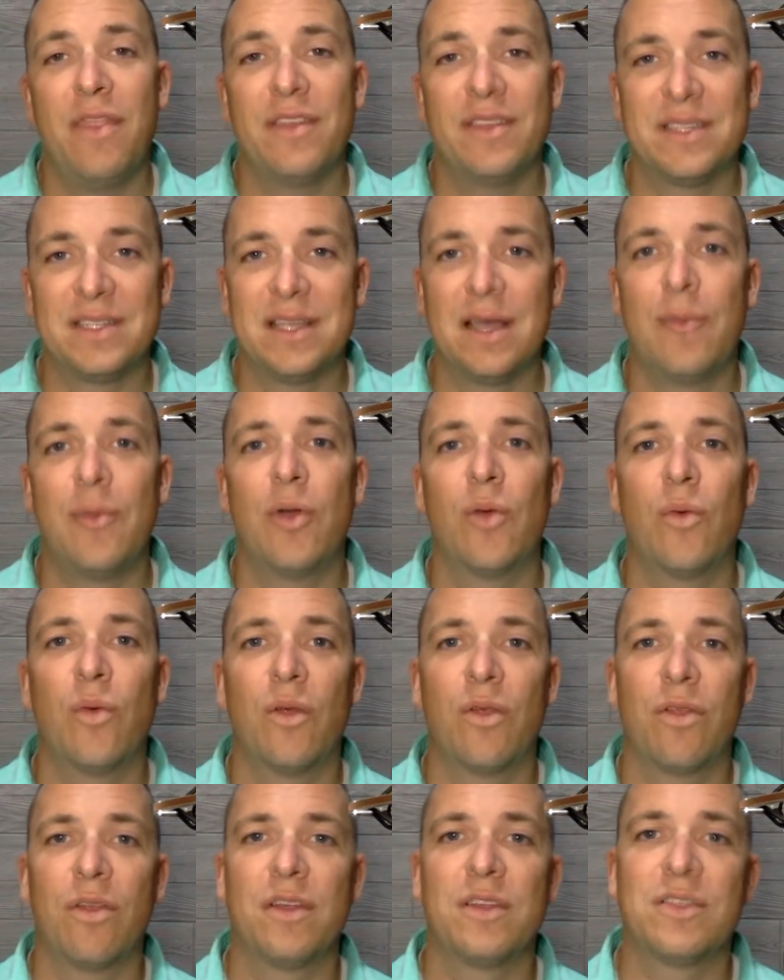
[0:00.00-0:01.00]
the summer
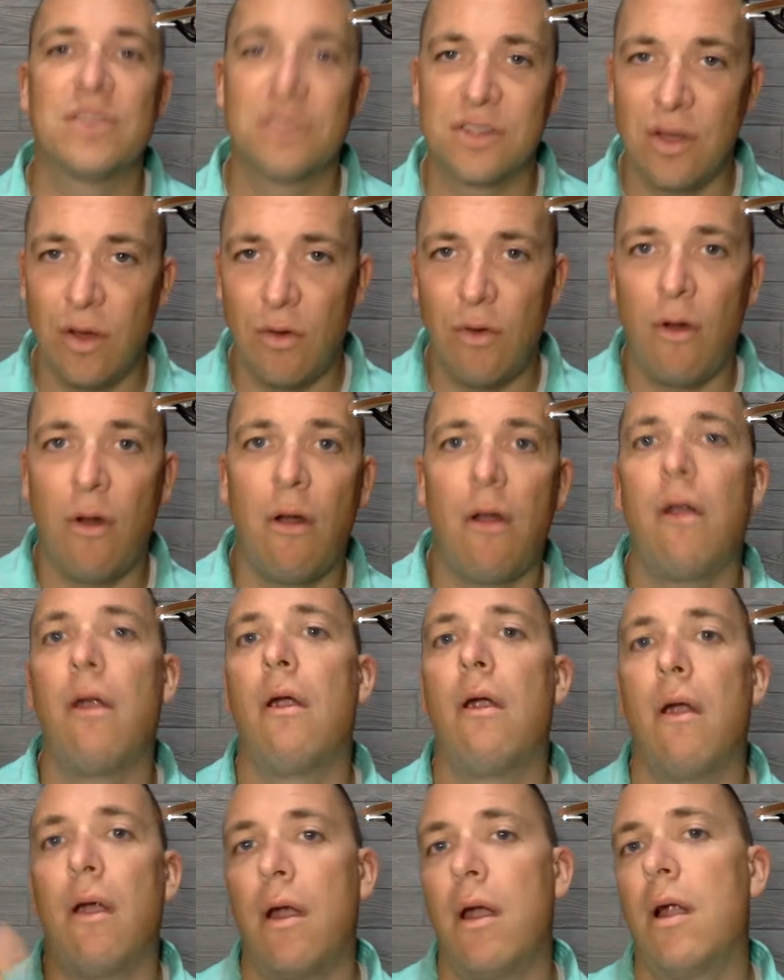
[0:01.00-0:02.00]
where things just
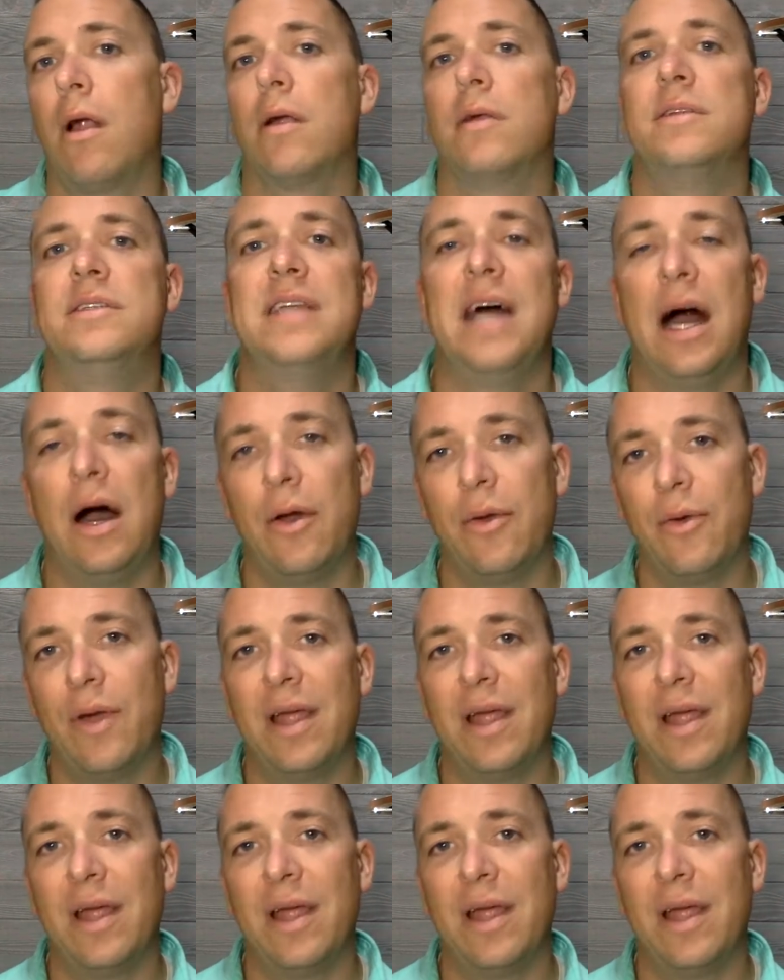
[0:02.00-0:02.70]
go down,